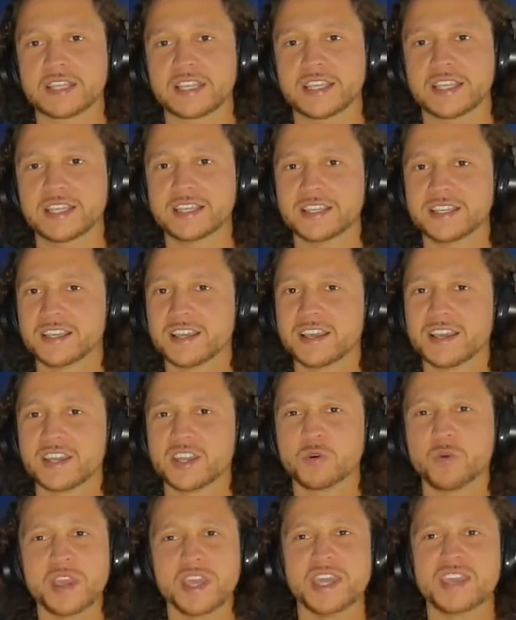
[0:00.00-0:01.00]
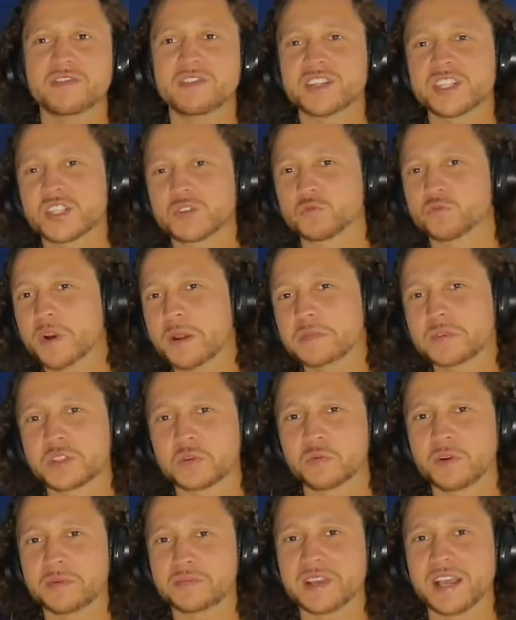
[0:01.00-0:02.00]
Like the way he even just rips
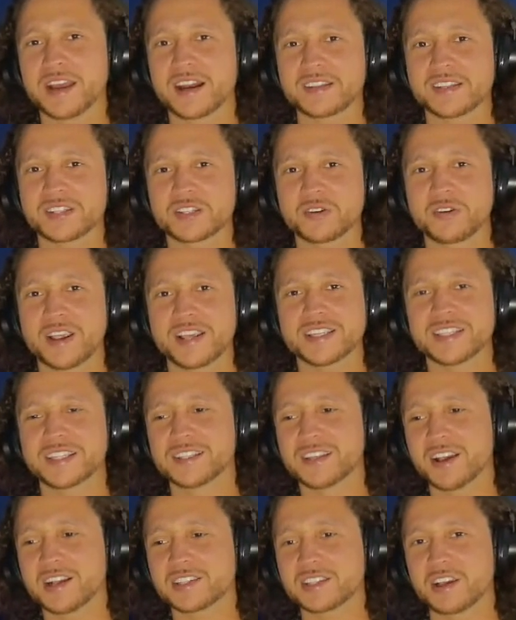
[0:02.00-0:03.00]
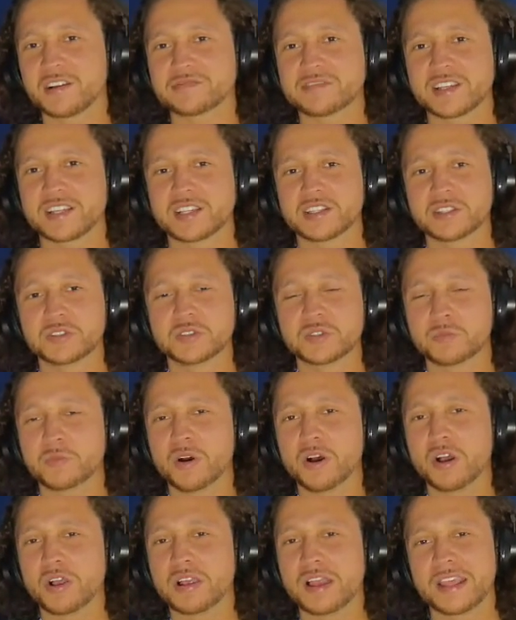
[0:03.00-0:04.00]
the rim down on this crazy dunks off like a loose
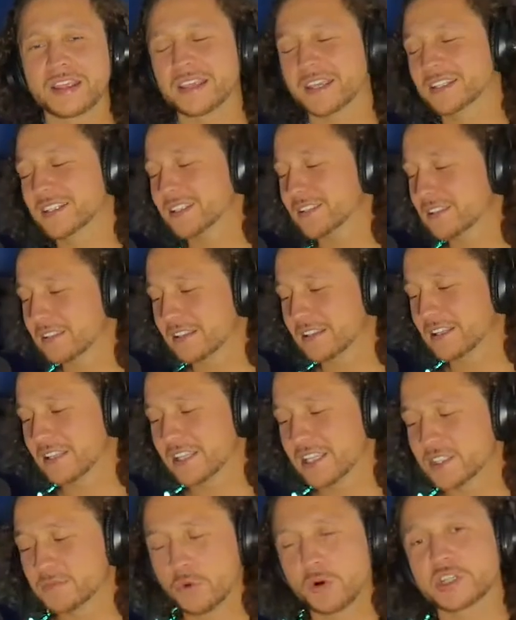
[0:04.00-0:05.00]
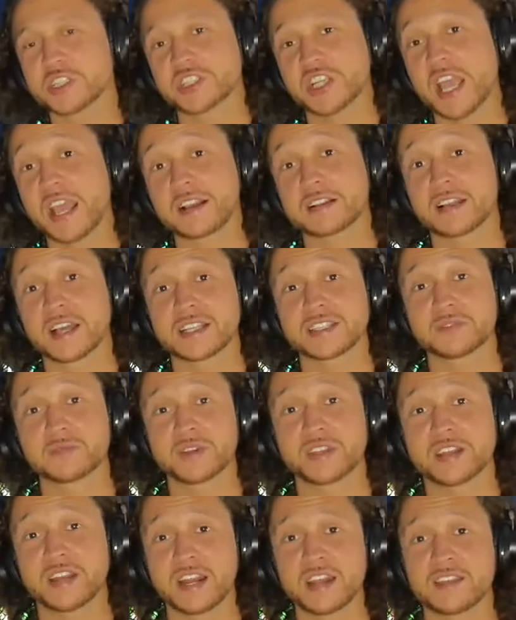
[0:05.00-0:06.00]
ball. Like he's more Shaq-like to
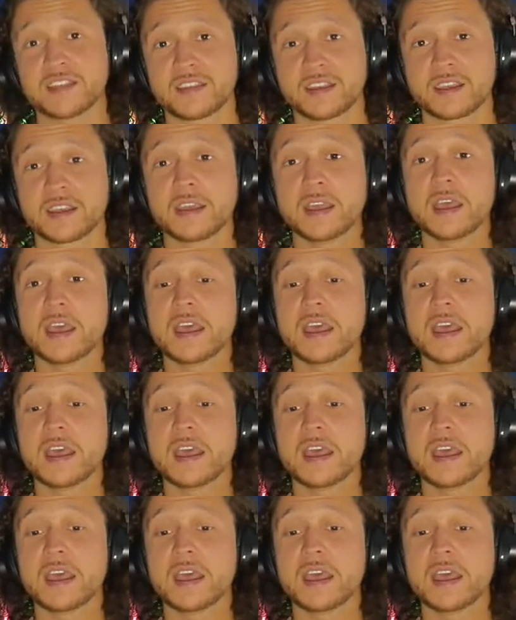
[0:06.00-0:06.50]
me than anything.